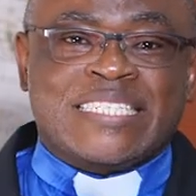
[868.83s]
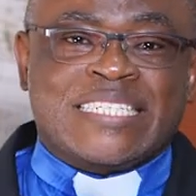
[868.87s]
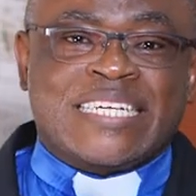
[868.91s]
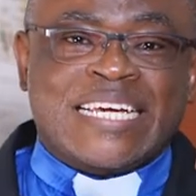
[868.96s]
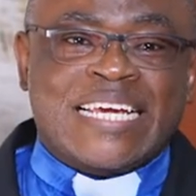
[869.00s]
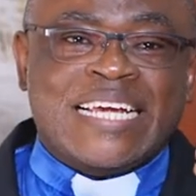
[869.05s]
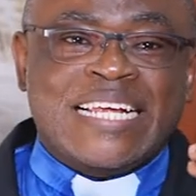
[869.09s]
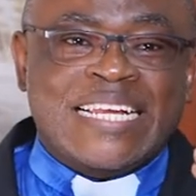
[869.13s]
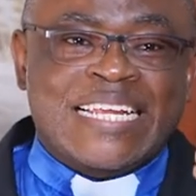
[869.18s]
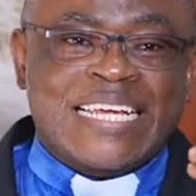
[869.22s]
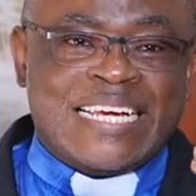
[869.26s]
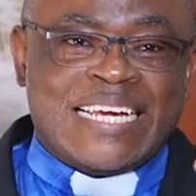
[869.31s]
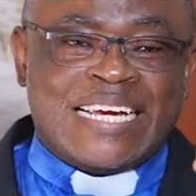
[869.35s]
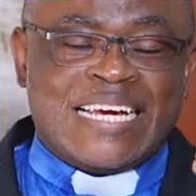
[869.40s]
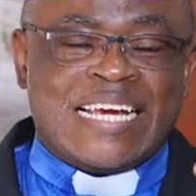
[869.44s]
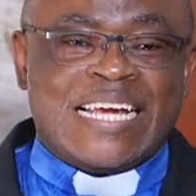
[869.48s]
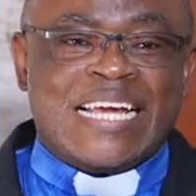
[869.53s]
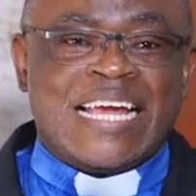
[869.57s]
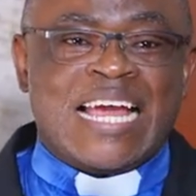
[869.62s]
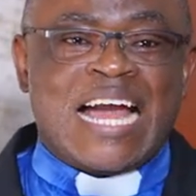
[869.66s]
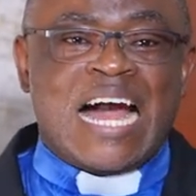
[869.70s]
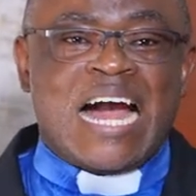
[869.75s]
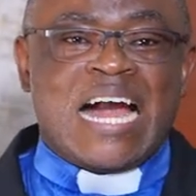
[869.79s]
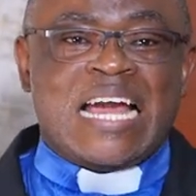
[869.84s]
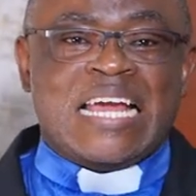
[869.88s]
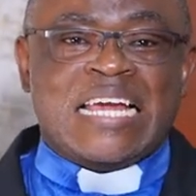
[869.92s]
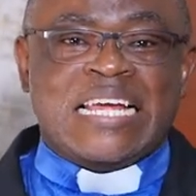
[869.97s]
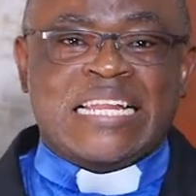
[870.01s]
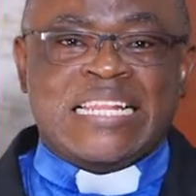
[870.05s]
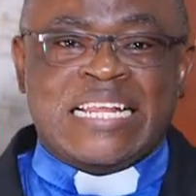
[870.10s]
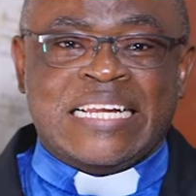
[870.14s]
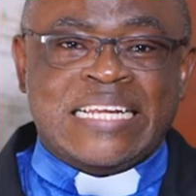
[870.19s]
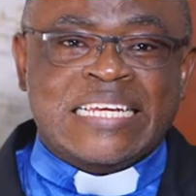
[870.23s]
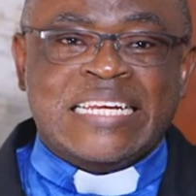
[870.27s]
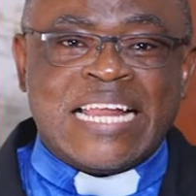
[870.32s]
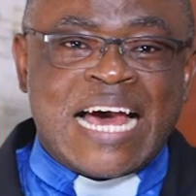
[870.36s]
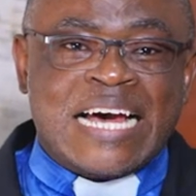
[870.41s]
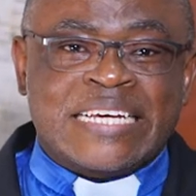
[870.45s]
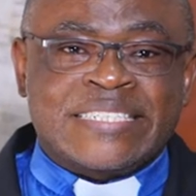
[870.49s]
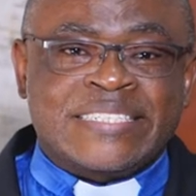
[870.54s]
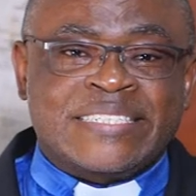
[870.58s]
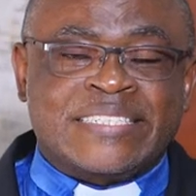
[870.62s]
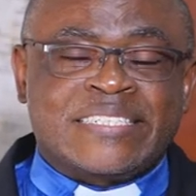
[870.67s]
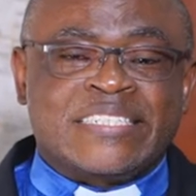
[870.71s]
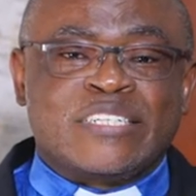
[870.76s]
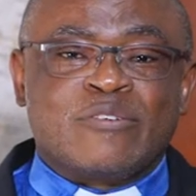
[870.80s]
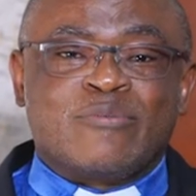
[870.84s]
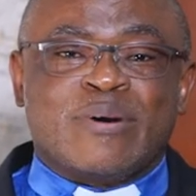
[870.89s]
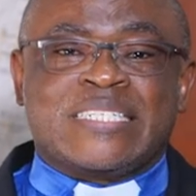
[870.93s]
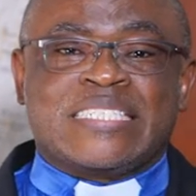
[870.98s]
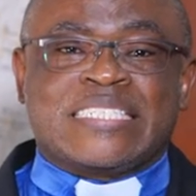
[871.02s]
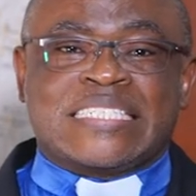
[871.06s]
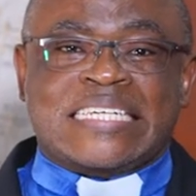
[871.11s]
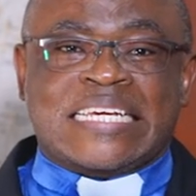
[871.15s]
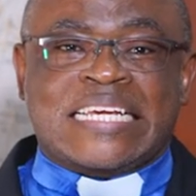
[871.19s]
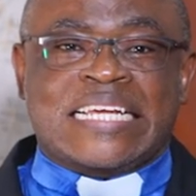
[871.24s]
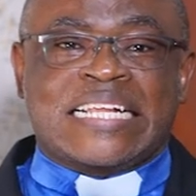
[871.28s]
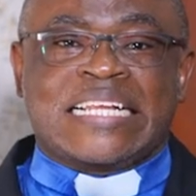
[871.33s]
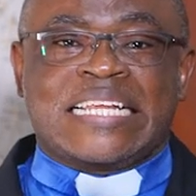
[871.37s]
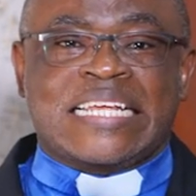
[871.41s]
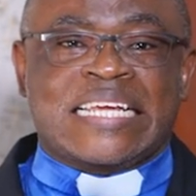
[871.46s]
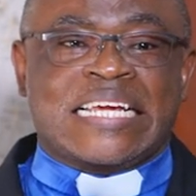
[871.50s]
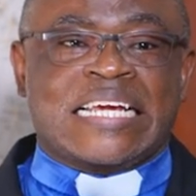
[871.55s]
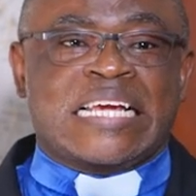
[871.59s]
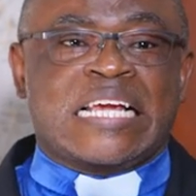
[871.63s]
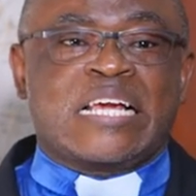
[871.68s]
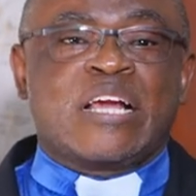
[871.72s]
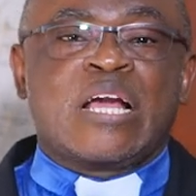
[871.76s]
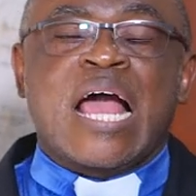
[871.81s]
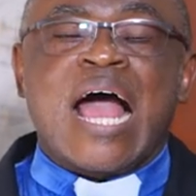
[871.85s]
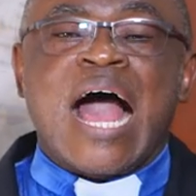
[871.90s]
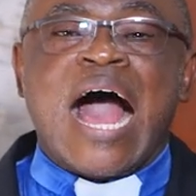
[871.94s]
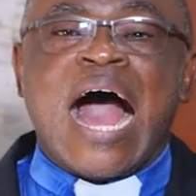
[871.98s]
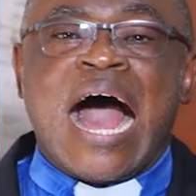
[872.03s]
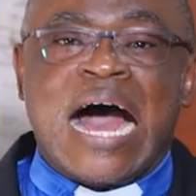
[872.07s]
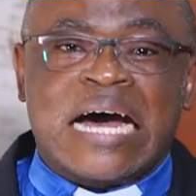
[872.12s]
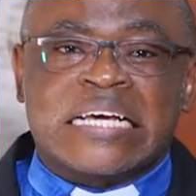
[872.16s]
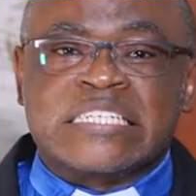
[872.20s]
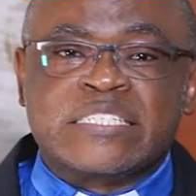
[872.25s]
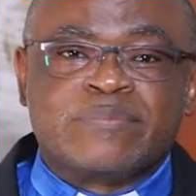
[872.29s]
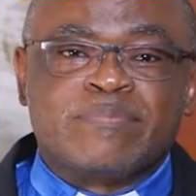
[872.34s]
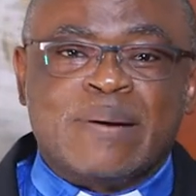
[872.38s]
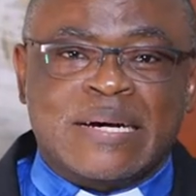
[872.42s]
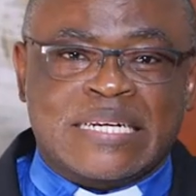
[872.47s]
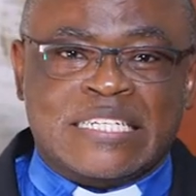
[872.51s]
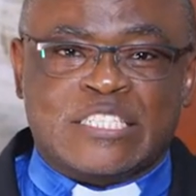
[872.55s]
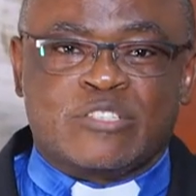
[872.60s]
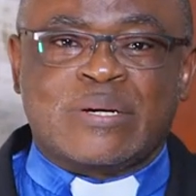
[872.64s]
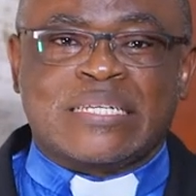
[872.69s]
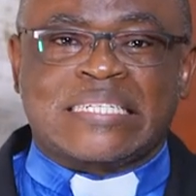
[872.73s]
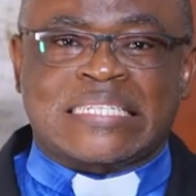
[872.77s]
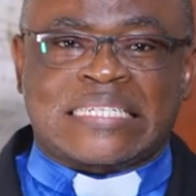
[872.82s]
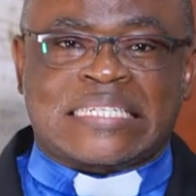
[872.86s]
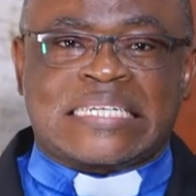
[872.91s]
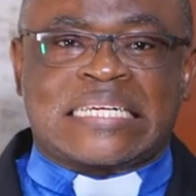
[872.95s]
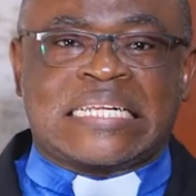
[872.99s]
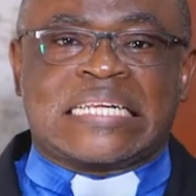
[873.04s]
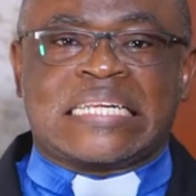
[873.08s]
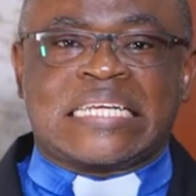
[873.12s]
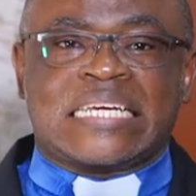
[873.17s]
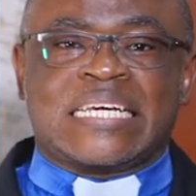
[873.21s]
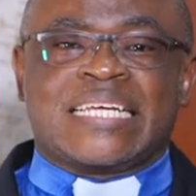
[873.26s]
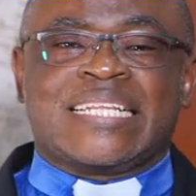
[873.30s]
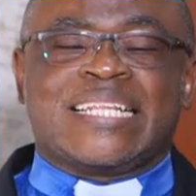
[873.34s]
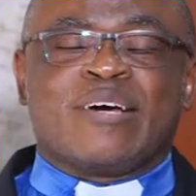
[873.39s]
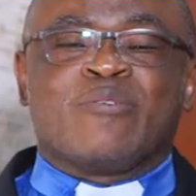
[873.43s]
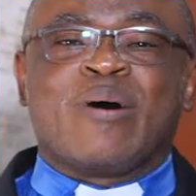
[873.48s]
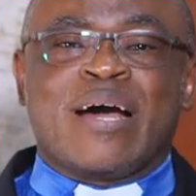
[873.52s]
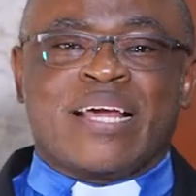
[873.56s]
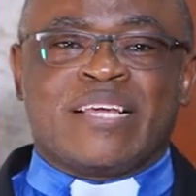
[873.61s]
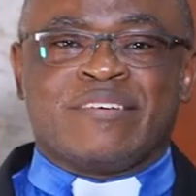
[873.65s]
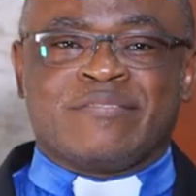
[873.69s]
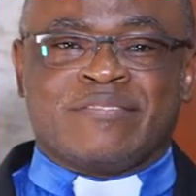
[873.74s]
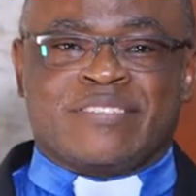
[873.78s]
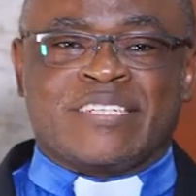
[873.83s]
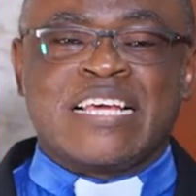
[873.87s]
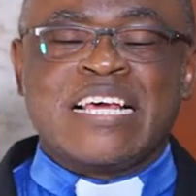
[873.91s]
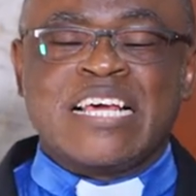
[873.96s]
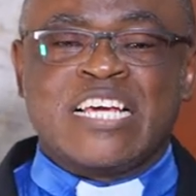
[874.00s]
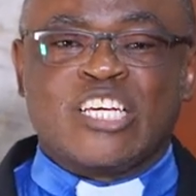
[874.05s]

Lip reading: is killing the leaders, what is killing husbands, what is killing the wives,